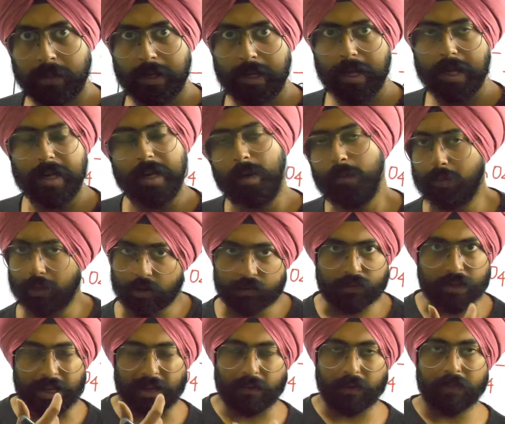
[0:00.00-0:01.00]
Number of
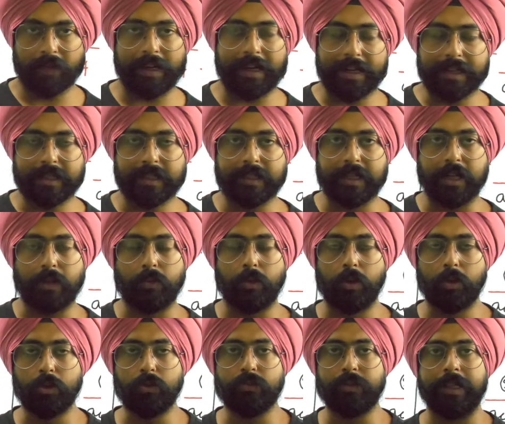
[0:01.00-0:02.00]
equivalents is
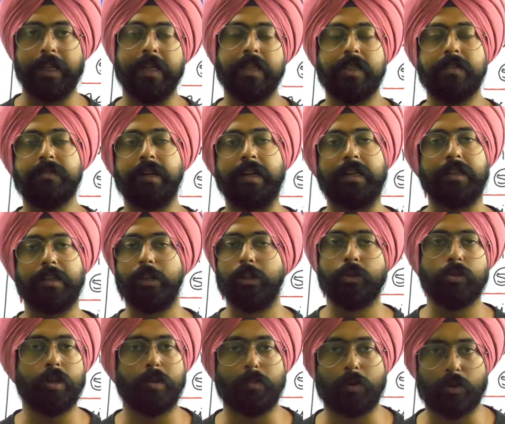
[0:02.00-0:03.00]
equal to valency factor
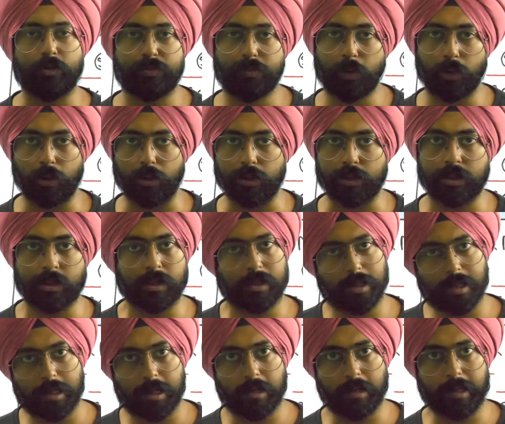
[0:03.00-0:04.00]
into number of moles.
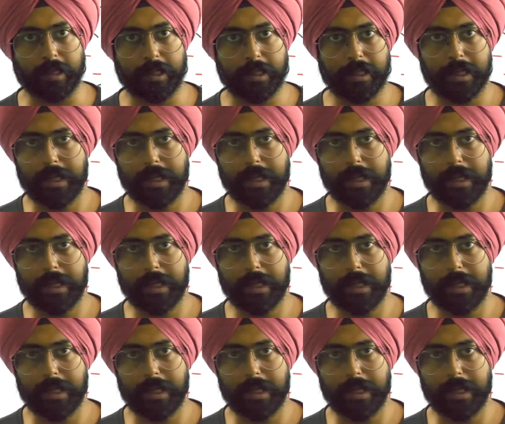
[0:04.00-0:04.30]
Okay.